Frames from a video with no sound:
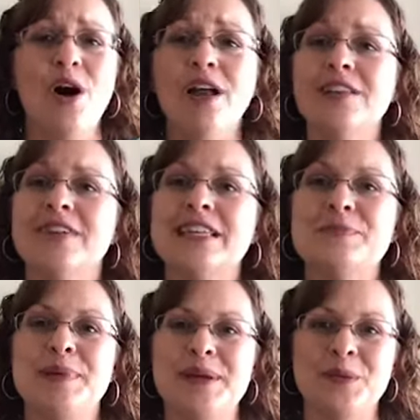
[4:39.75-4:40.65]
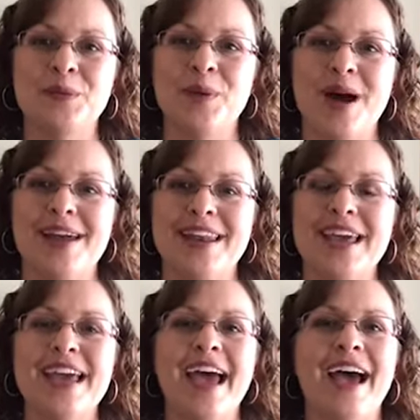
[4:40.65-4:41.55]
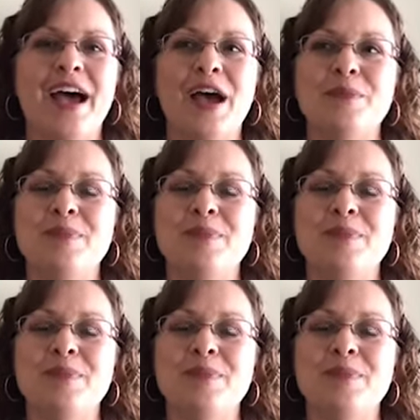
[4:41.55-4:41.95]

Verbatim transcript: all of us being one, um,